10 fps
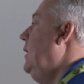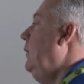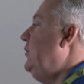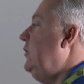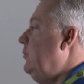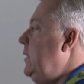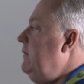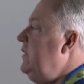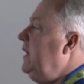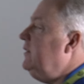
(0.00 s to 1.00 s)
So
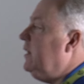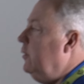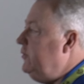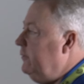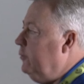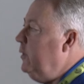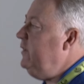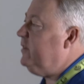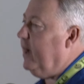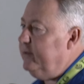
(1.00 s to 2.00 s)
even things like hosted
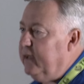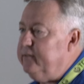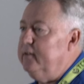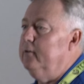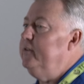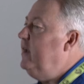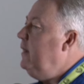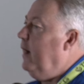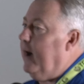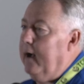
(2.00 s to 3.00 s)
voice, contact centers,
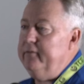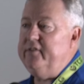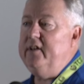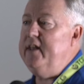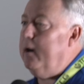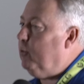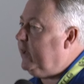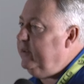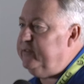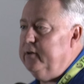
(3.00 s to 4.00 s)
obviously
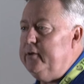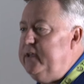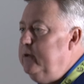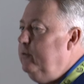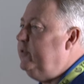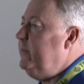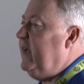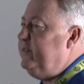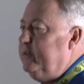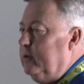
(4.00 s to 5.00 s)
networking is still huge. I mean,
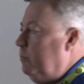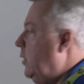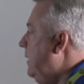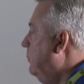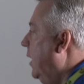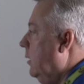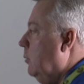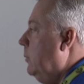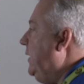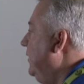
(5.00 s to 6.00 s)
that's still the bread and butter of
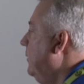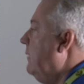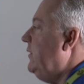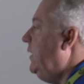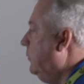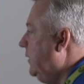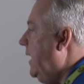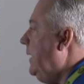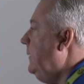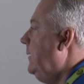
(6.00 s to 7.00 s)
what we do every single
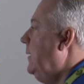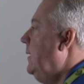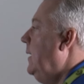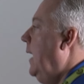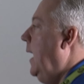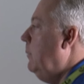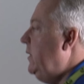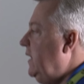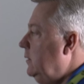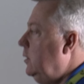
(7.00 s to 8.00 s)
day.
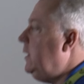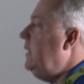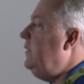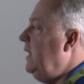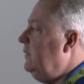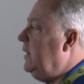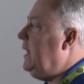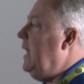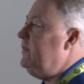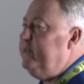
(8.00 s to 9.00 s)
But then look at things like
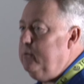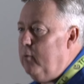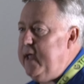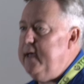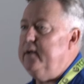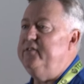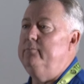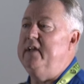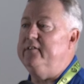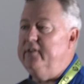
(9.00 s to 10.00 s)
SD-WAN and
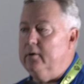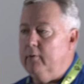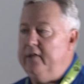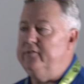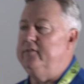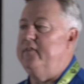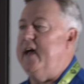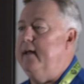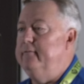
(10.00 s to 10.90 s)
some next iterations of that.